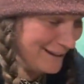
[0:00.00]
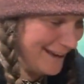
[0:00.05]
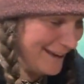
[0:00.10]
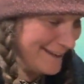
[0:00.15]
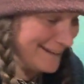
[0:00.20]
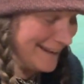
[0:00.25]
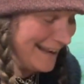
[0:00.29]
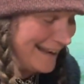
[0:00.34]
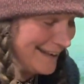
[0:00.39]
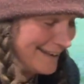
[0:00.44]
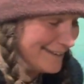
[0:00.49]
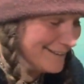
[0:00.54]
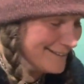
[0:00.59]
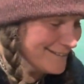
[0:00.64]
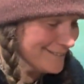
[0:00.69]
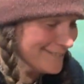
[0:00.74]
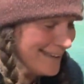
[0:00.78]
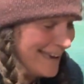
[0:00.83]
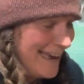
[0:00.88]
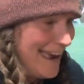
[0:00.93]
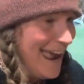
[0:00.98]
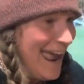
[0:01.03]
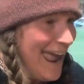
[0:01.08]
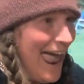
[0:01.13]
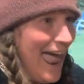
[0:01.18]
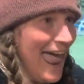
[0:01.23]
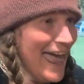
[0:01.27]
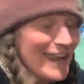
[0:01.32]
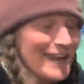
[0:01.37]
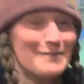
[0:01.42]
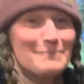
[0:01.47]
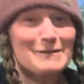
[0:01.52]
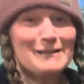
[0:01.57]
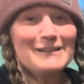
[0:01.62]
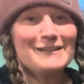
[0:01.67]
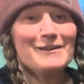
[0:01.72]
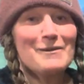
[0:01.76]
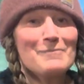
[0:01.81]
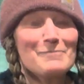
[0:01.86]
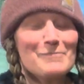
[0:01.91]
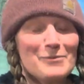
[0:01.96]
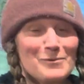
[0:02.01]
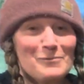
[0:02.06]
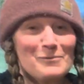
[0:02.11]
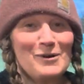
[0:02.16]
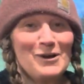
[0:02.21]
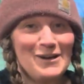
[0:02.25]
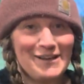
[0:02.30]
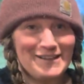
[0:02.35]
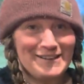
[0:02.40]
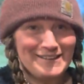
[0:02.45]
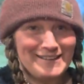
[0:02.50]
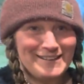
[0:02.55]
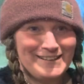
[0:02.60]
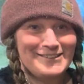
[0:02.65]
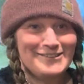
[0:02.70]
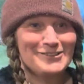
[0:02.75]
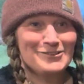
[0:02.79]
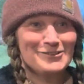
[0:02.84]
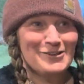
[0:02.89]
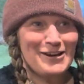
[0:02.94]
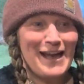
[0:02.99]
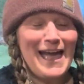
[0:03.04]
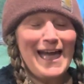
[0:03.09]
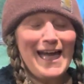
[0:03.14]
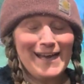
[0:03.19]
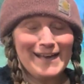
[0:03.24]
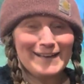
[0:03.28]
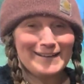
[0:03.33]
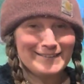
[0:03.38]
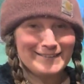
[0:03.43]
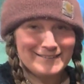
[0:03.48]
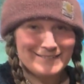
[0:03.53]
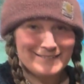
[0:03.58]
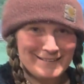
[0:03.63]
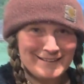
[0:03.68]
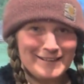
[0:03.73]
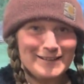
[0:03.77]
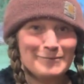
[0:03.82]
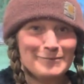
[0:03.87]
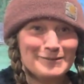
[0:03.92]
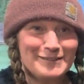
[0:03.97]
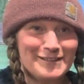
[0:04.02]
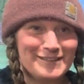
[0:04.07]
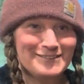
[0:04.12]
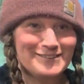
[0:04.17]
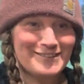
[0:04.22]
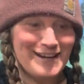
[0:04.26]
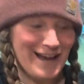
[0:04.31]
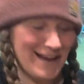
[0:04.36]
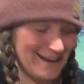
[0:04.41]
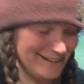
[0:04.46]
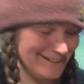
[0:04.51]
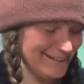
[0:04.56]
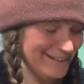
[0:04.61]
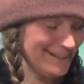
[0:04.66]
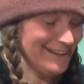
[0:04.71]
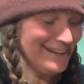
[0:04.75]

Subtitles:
and his enemy number one here at Camp Sunshine